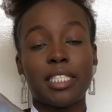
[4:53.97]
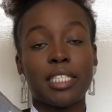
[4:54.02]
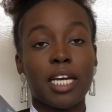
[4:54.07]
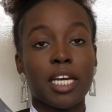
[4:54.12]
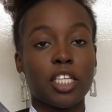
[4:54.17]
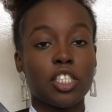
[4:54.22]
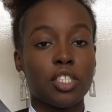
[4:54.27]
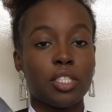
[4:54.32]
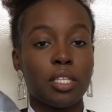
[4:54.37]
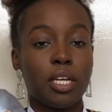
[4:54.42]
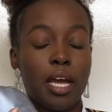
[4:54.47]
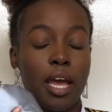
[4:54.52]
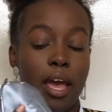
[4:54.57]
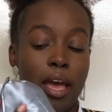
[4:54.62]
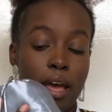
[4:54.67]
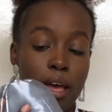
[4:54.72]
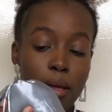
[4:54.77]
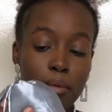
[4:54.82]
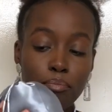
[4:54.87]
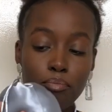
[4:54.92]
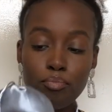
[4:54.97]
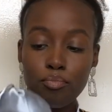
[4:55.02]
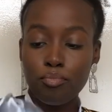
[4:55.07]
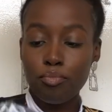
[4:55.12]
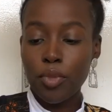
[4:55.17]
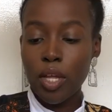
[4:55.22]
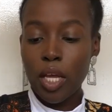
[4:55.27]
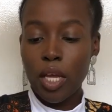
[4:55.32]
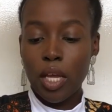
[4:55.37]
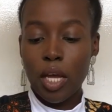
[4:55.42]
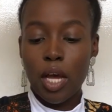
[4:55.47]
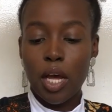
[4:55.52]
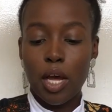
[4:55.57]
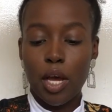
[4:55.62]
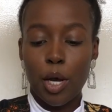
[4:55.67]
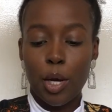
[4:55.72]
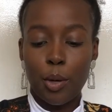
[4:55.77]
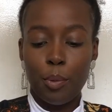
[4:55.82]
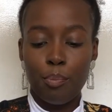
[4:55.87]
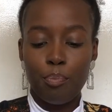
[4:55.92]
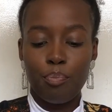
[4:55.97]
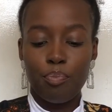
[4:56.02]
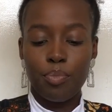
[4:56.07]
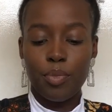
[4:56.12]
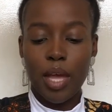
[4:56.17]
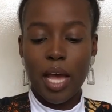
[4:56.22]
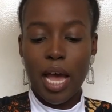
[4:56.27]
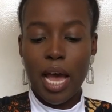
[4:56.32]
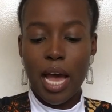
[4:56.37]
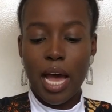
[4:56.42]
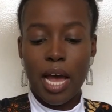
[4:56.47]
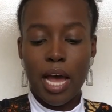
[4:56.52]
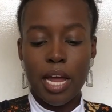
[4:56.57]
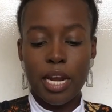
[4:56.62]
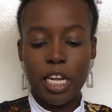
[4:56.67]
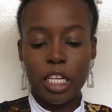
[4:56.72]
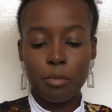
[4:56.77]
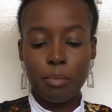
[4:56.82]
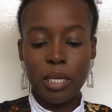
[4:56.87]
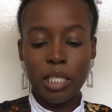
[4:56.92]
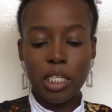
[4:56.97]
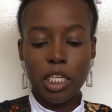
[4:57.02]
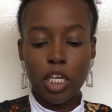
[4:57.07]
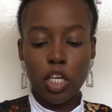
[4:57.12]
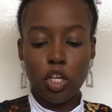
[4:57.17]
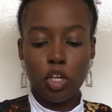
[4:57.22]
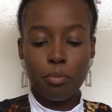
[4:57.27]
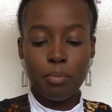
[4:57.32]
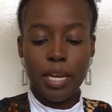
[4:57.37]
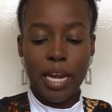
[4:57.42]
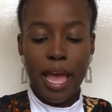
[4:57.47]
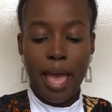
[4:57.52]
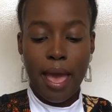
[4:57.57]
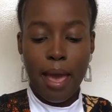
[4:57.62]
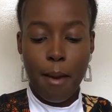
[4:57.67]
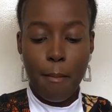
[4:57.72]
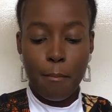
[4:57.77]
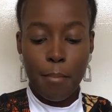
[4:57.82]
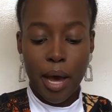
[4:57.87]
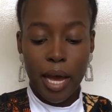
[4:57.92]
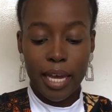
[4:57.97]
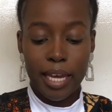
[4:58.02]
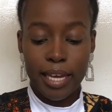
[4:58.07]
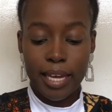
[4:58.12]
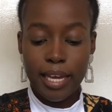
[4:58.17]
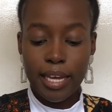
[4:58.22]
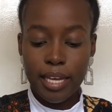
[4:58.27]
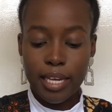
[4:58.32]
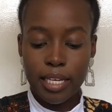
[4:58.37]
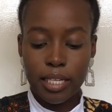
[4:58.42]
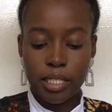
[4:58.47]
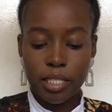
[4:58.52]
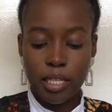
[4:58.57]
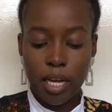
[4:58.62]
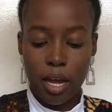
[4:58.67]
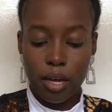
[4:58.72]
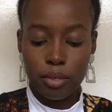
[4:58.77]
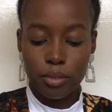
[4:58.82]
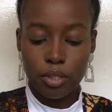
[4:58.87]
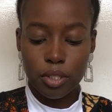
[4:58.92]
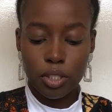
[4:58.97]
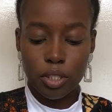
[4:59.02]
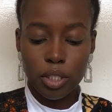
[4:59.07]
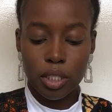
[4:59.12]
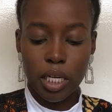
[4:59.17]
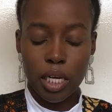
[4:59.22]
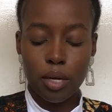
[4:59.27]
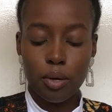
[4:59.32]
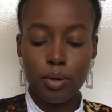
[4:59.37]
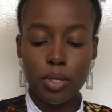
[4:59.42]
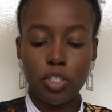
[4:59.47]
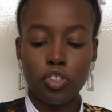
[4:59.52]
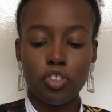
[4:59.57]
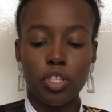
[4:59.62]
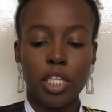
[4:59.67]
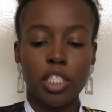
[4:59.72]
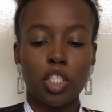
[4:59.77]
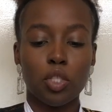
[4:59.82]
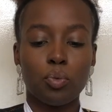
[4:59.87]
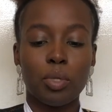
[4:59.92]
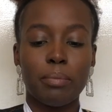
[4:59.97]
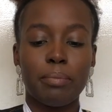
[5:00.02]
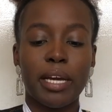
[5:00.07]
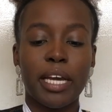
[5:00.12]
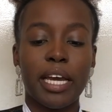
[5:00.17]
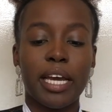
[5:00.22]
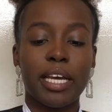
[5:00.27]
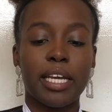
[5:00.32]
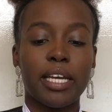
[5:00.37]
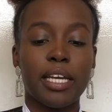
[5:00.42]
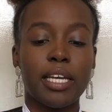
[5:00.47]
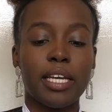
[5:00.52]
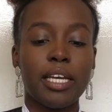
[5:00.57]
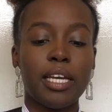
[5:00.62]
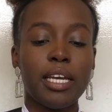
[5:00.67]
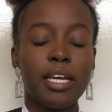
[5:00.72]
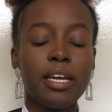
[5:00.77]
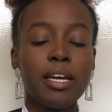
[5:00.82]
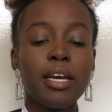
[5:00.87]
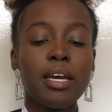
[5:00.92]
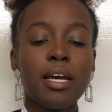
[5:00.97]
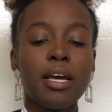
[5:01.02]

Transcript: textured hair, and it's basically human hair but kinky styles, because I always try to wear my hair kinky.